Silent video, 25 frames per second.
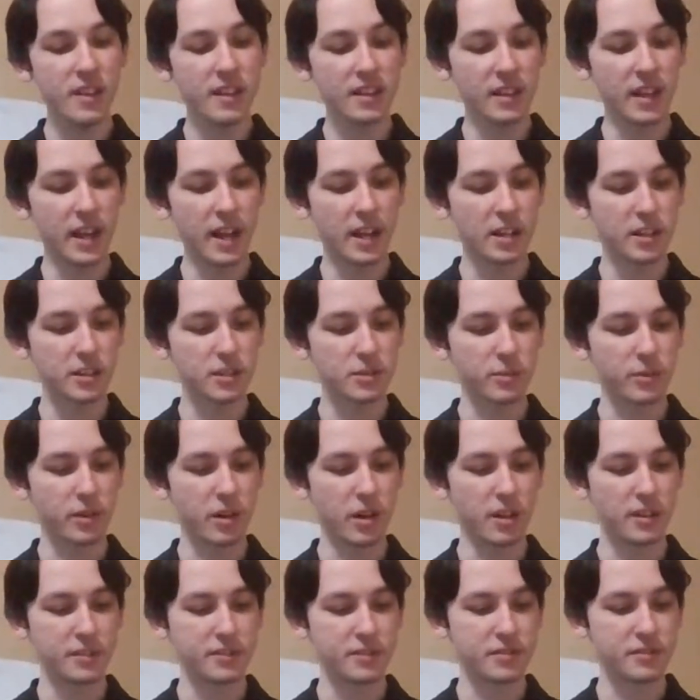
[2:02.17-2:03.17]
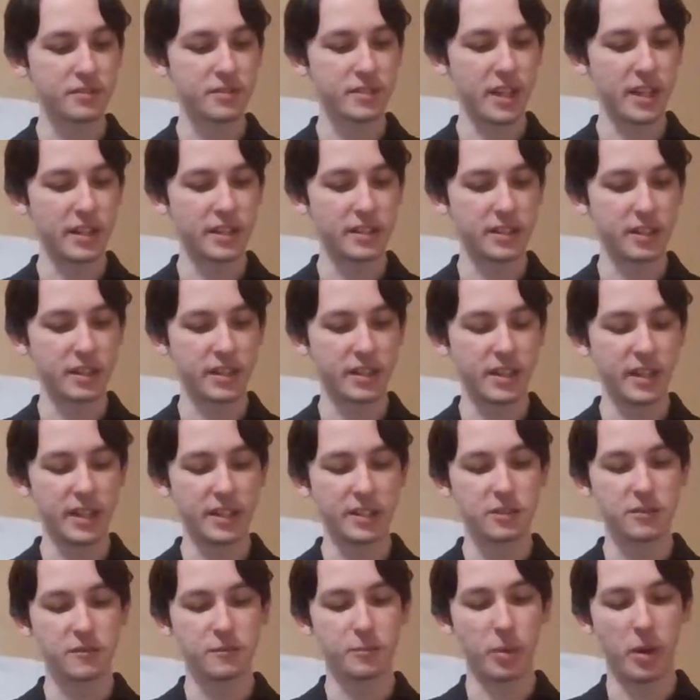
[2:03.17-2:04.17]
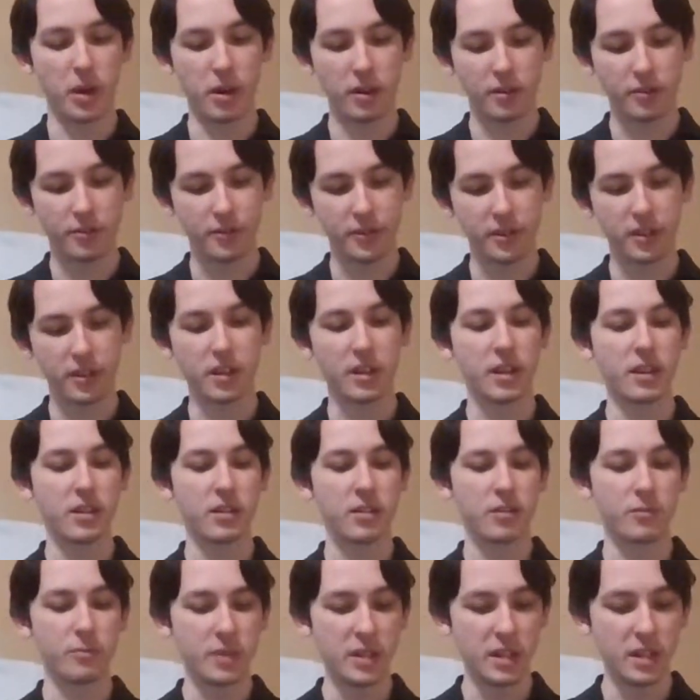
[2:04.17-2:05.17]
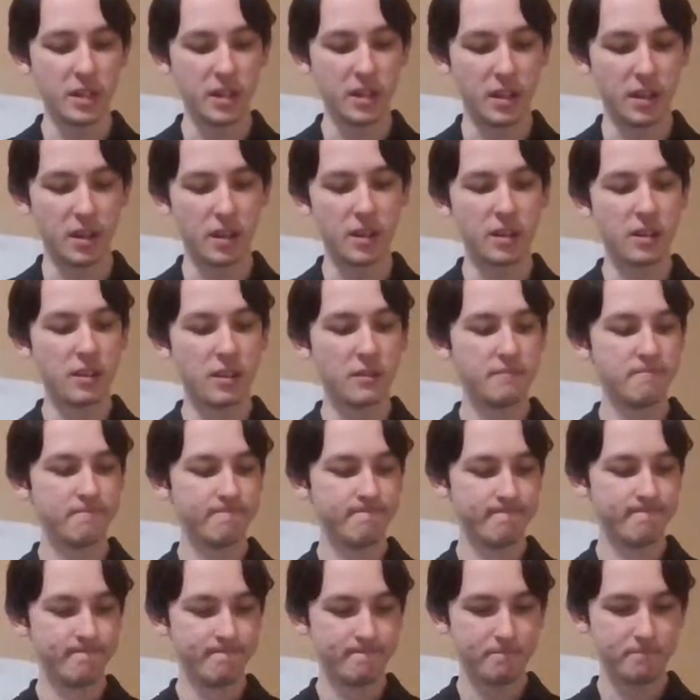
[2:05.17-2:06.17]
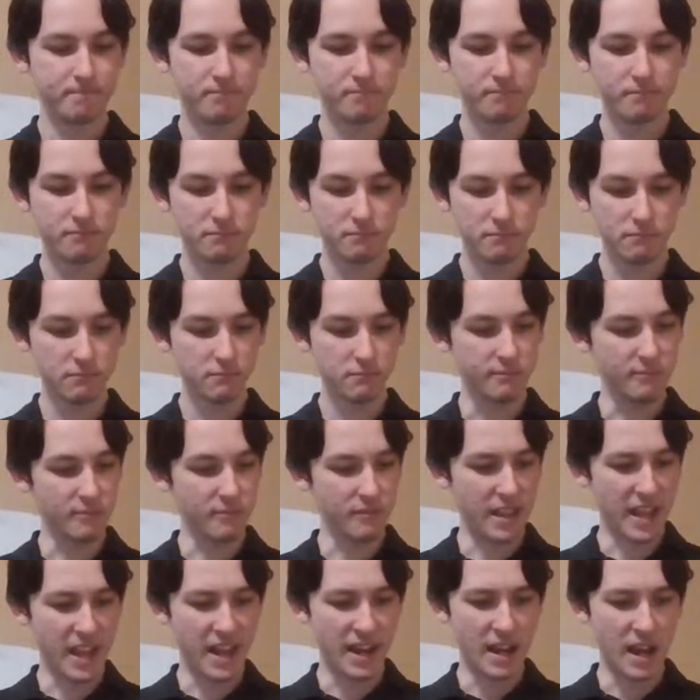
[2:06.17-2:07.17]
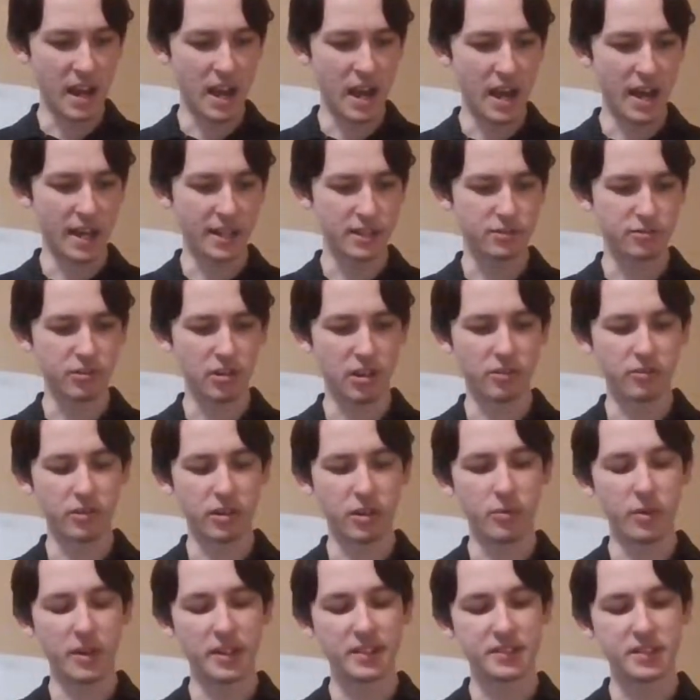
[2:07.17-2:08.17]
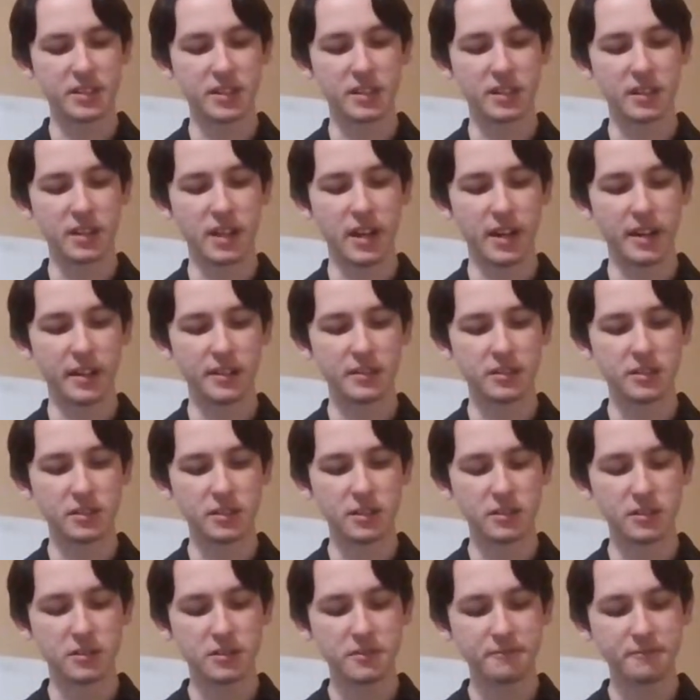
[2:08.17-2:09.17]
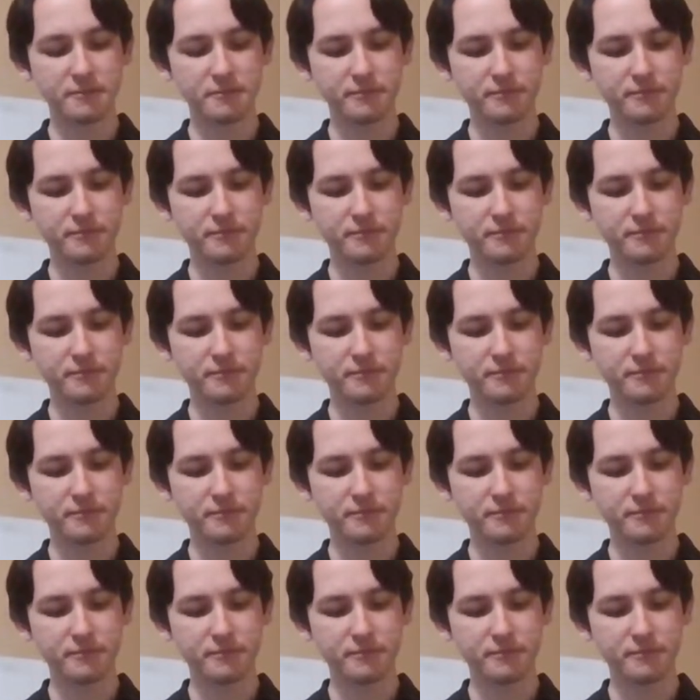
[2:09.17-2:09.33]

Letters were also sent to the kings of Parthia and Armenia and Hatra requesting alliances.